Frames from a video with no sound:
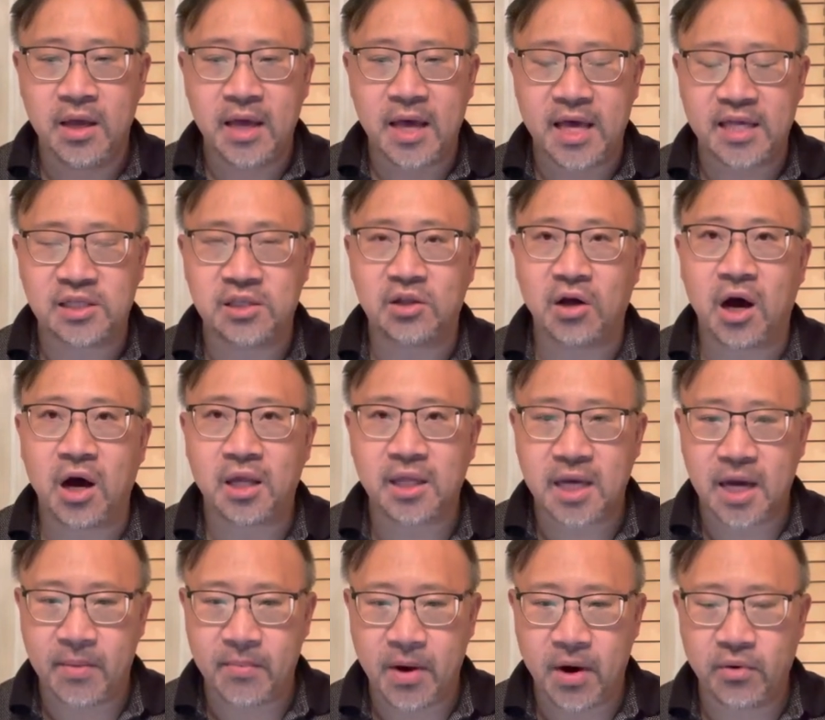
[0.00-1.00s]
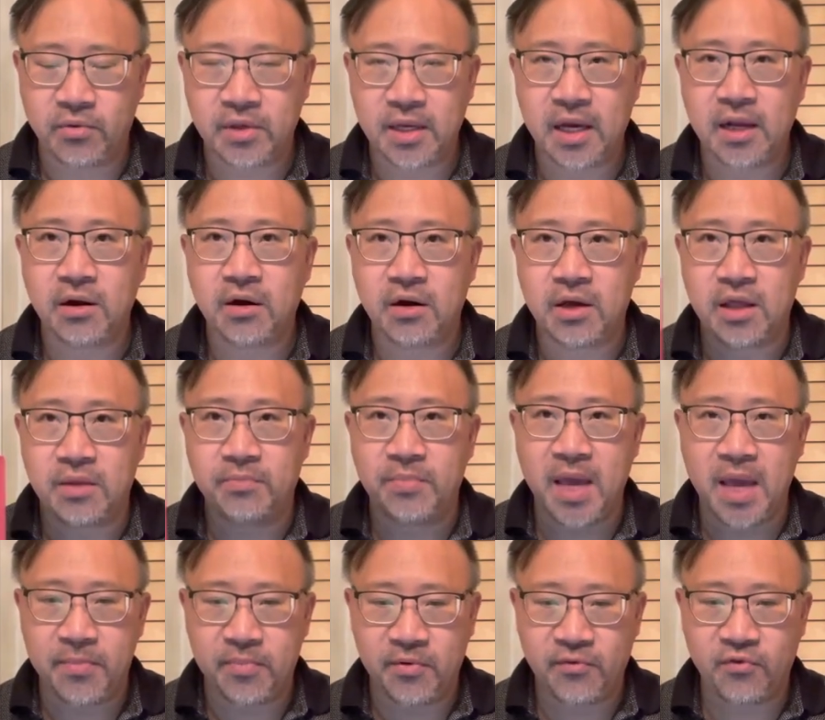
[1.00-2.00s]
has not come out yet in
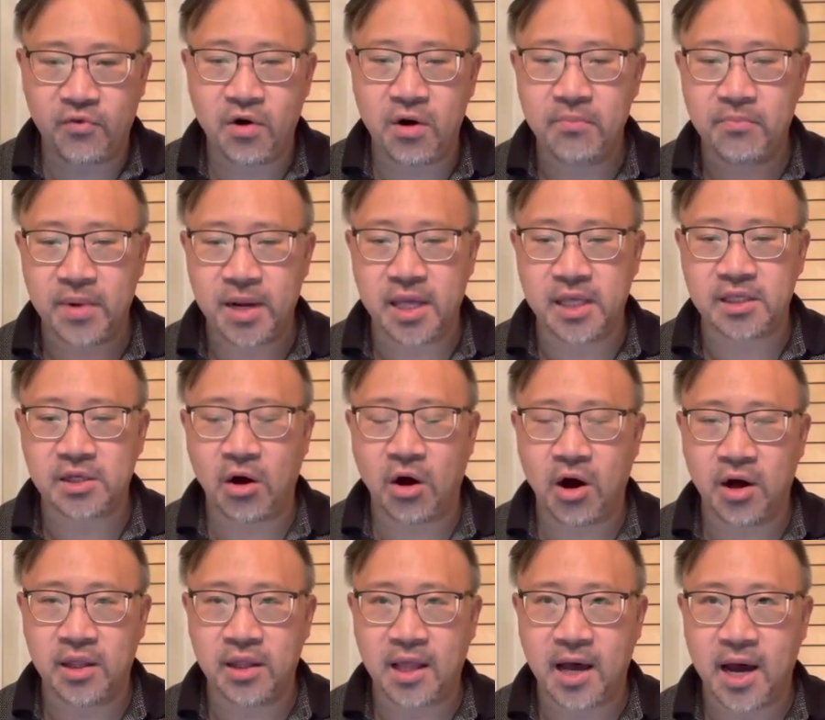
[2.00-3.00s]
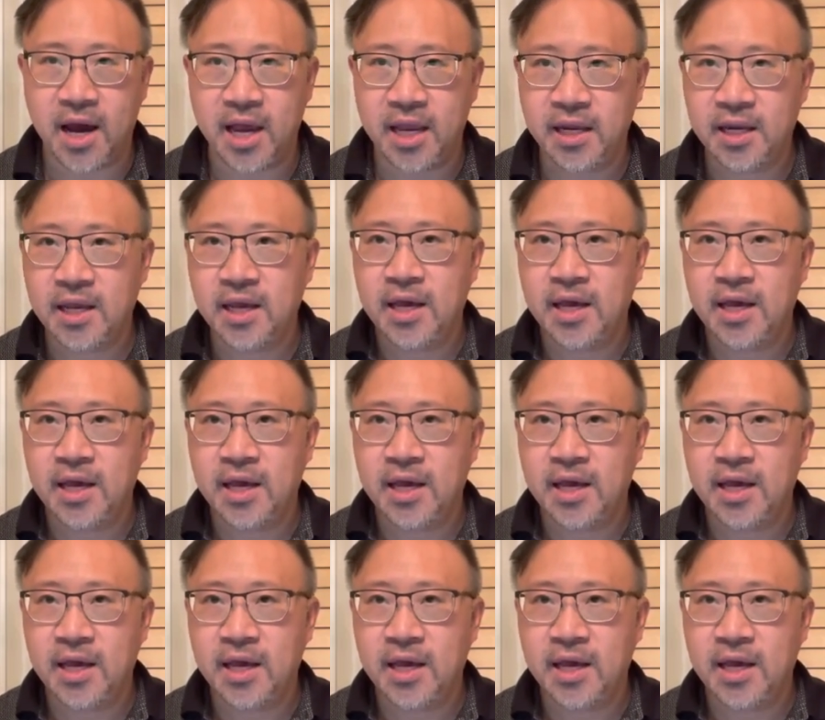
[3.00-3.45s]
paper form, but it's online.